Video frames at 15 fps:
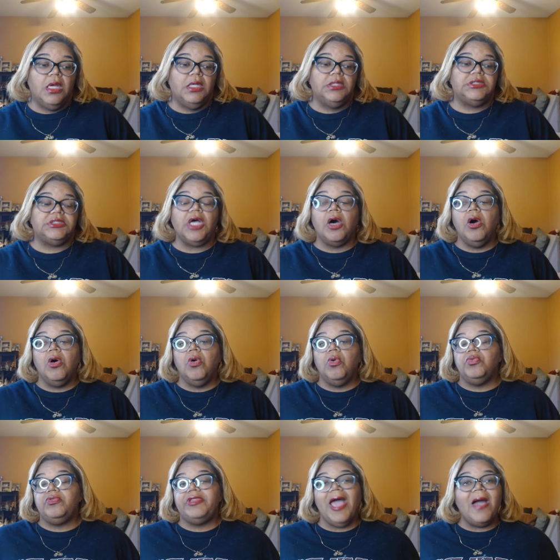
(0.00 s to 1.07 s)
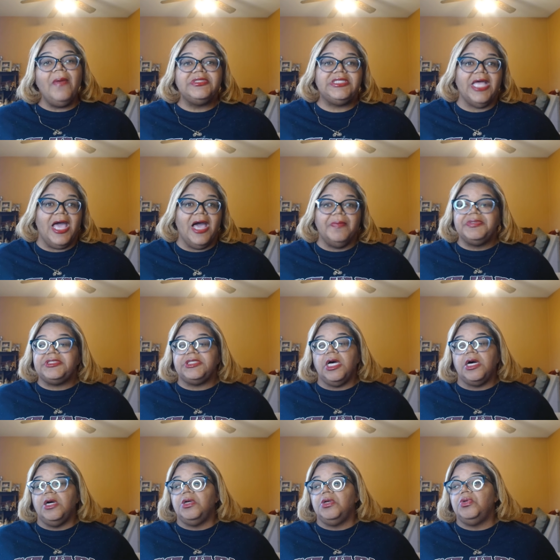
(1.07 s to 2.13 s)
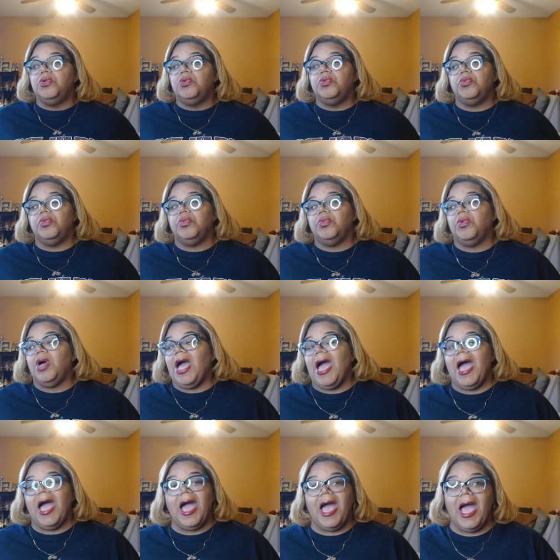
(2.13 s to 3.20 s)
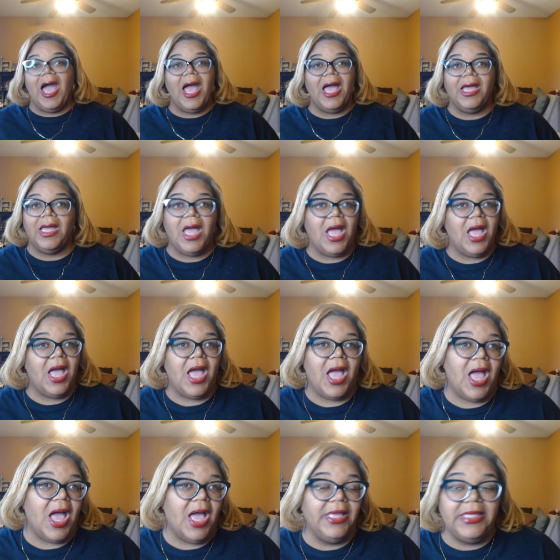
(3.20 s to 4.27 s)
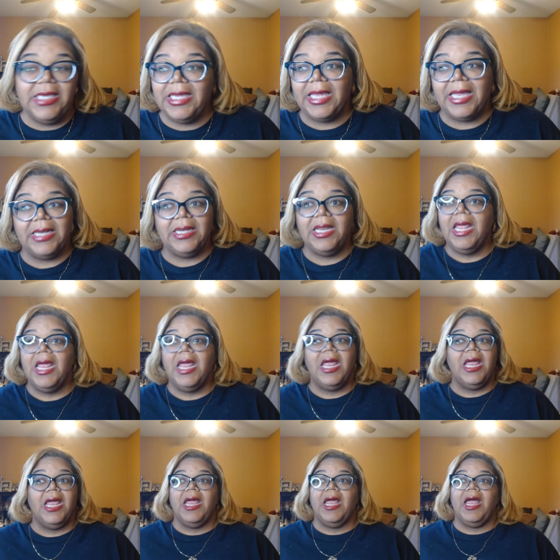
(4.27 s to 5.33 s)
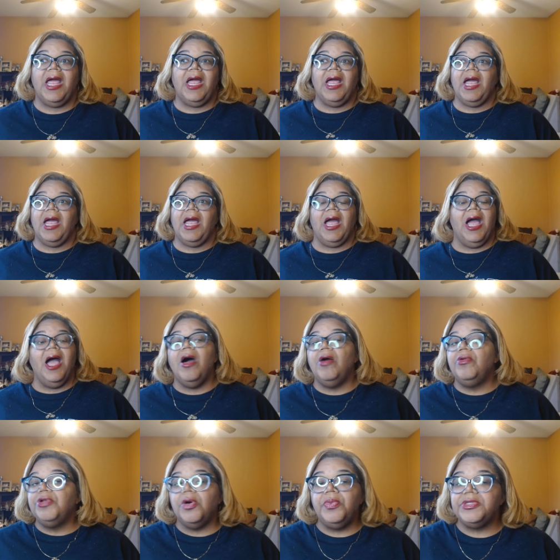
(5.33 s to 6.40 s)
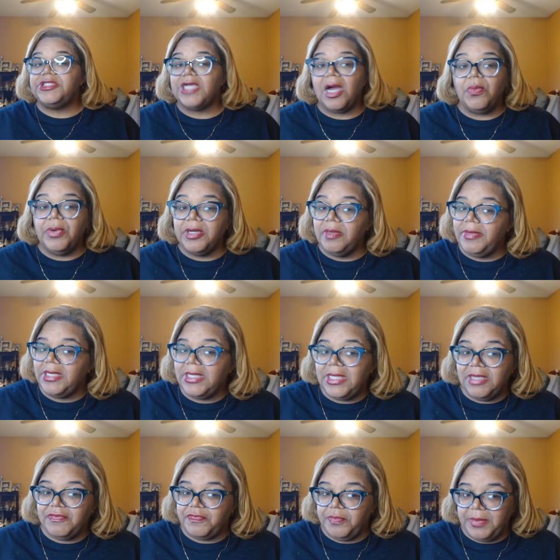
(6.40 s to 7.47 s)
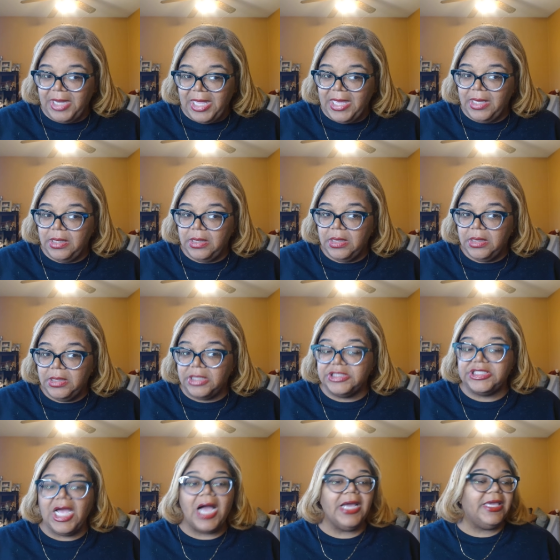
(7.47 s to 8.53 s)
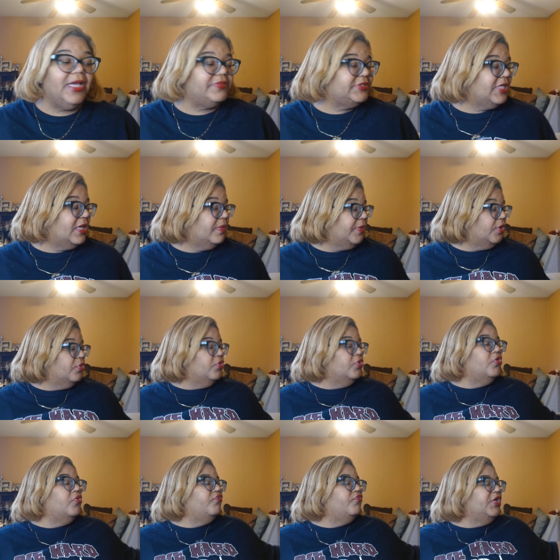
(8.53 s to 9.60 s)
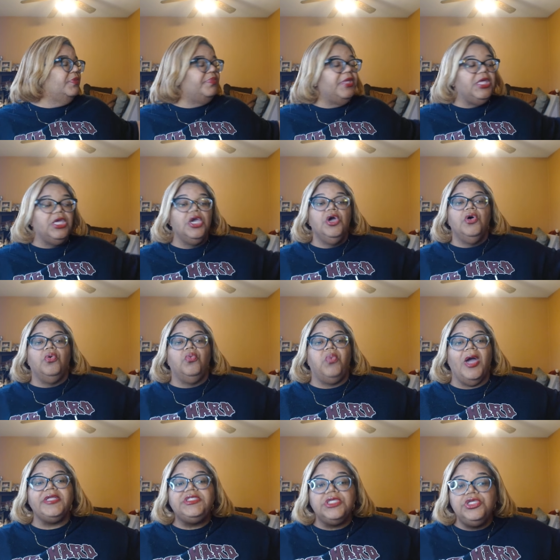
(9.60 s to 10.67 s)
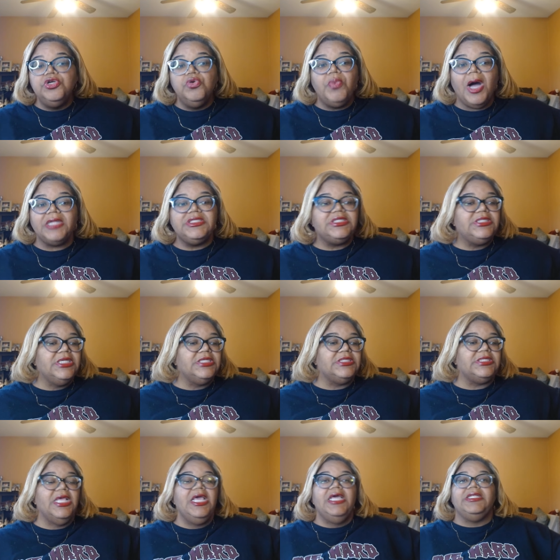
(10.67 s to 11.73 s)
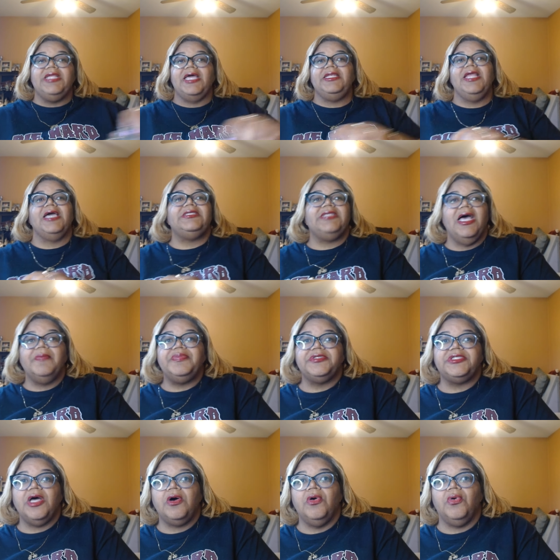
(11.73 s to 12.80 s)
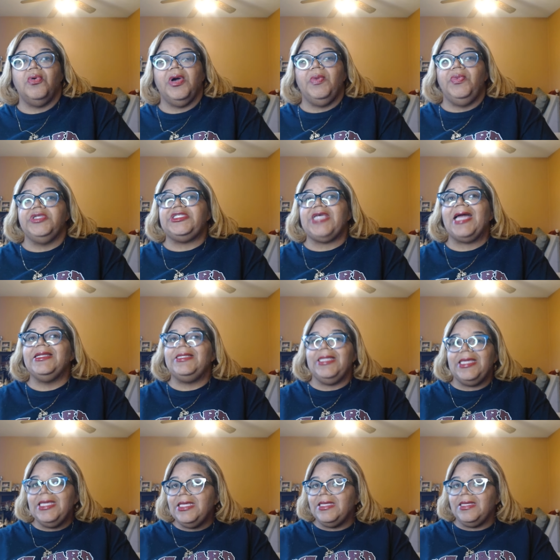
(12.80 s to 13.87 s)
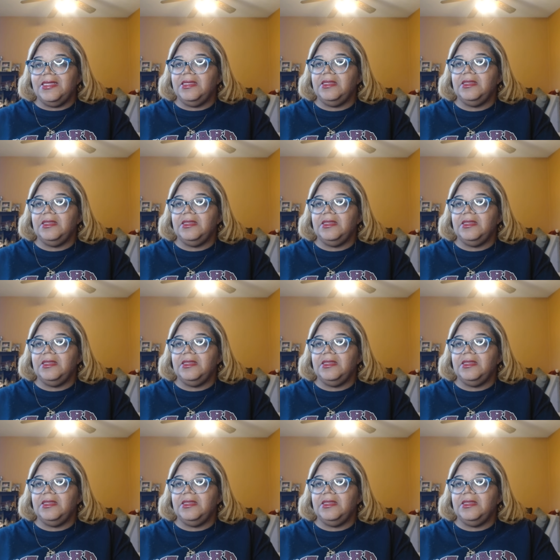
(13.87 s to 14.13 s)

So that was the episode. I again, I don't know what y'all wanted me to get from that. Cause y'all kept telling me, ooh, really be, wait till you watch this, that next episode, which I did.